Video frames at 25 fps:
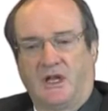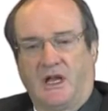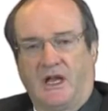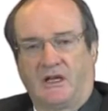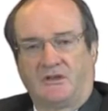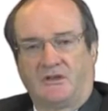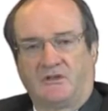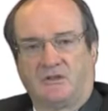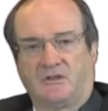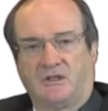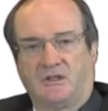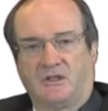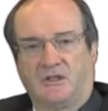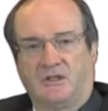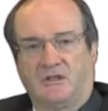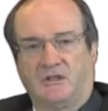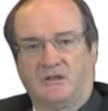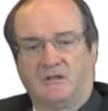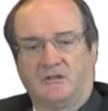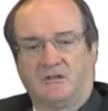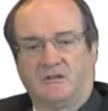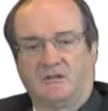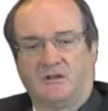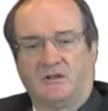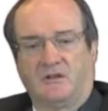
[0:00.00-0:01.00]
actually
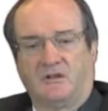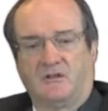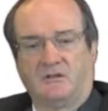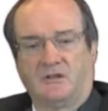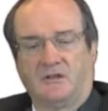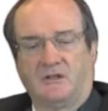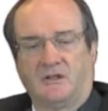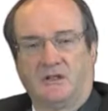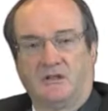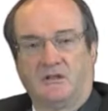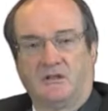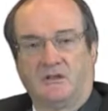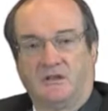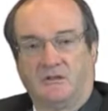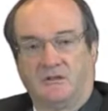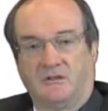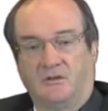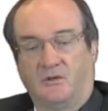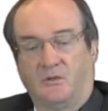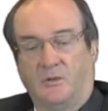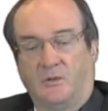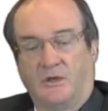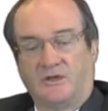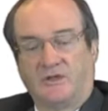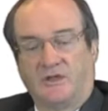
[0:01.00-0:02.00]
holding
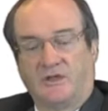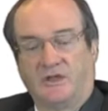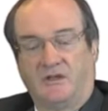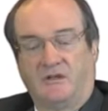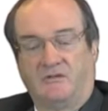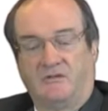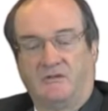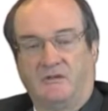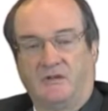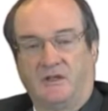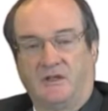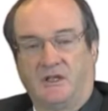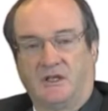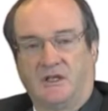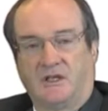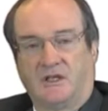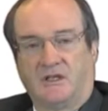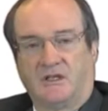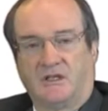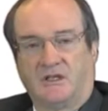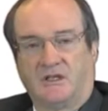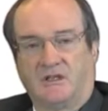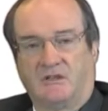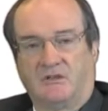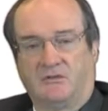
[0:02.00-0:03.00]
almost
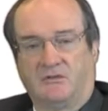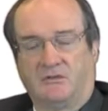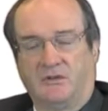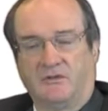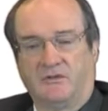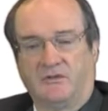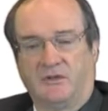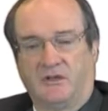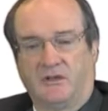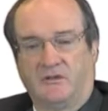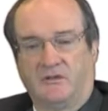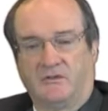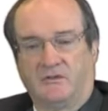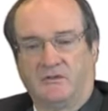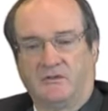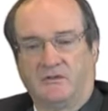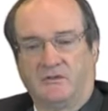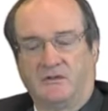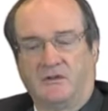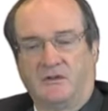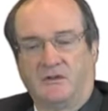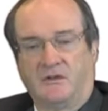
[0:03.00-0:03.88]
inadvertently a derivative